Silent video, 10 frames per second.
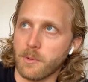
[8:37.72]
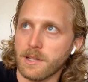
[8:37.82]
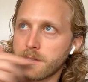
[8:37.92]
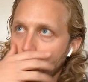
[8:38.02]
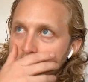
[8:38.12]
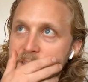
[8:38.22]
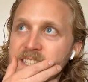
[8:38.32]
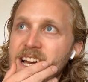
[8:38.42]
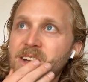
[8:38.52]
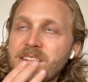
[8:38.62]
I want to double
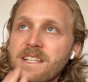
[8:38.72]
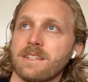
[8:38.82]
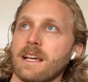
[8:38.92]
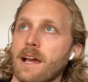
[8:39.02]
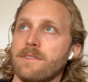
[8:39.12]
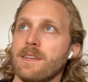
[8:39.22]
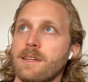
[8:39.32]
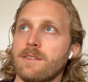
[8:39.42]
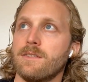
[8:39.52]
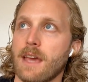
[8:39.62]
click down on this because like I
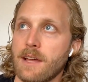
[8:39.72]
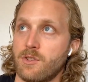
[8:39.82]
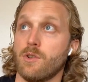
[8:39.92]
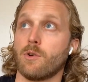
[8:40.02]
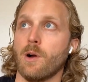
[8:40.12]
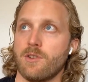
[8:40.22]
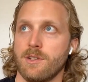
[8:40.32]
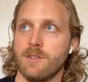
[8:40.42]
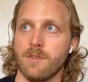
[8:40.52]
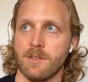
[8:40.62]
think to answer your
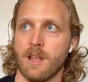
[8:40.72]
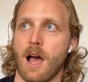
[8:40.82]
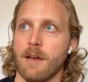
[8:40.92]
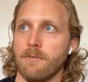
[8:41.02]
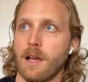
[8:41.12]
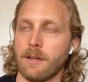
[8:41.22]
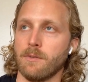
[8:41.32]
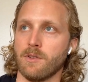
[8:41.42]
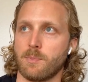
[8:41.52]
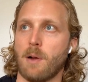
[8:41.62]
question, do this live,
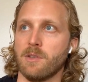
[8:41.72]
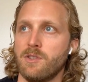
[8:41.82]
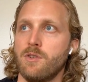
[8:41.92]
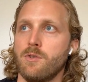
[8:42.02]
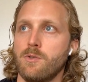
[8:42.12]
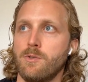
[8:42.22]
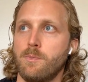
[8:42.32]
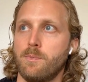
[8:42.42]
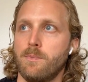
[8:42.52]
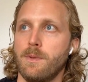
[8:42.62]
like there's probably
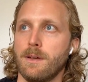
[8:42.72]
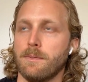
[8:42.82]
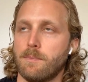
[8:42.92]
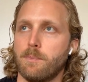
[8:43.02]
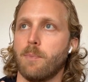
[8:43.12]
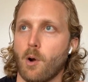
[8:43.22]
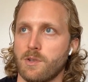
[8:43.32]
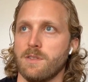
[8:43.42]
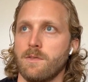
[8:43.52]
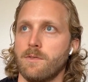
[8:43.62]
2
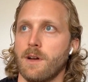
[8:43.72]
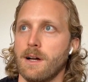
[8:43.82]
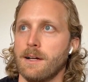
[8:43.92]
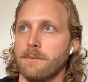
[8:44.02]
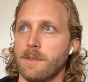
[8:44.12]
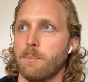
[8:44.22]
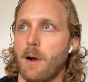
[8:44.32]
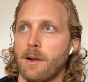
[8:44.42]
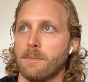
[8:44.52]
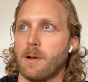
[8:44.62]
parts of the
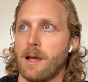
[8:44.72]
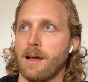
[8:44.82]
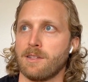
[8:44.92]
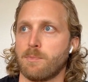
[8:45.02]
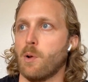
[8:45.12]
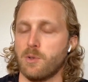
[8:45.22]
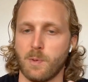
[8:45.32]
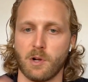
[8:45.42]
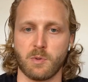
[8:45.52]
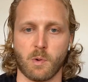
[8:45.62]
podcast
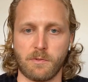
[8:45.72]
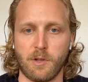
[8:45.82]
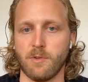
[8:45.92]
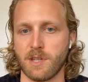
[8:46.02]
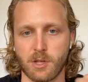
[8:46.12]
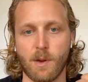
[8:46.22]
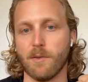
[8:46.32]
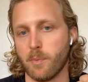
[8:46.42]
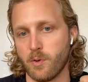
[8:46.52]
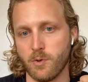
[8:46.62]
post-production workflow. It's like you
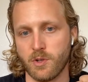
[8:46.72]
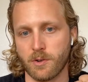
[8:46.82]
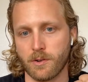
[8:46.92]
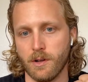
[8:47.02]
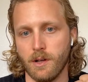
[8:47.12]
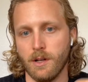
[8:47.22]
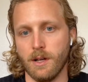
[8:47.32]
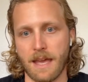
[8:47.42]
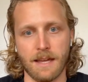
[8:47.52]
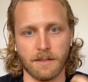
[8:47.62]
have a producer
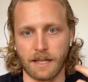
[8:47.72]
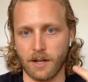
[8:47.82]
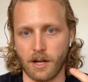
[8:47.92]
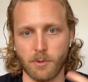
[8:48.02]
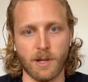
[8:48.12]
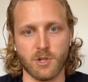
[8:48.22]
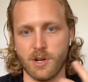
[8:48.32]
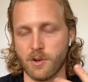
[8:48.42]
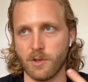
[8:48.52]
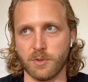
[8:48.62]
and like an audio
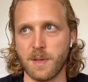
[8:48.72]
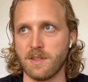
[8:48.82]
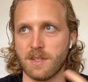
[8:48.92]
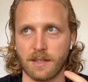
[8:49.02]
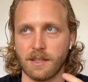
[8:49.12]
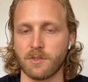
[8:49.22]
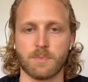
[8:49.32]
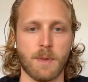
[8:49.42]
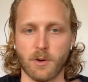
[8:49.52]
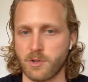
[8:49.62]
engineer, those pieces. I think
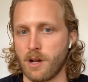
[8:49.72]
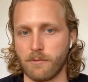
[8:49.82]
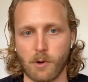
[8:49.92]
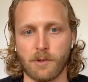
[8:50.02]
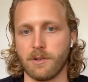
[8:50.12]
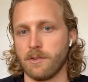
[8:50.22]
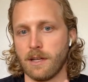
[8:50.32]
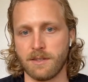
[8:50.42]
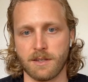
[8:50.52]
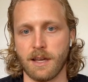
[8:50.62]
there's better software out there
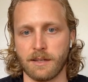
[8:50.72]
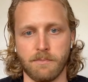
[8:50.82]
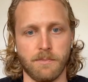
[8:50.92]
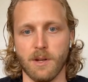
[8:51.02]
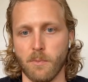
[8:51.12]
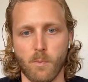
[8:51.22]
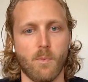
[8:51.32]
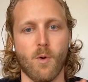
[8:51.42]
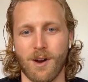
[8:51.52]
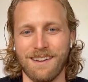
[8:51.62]
that's like, you know,
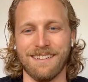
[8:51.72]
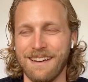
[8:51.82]
more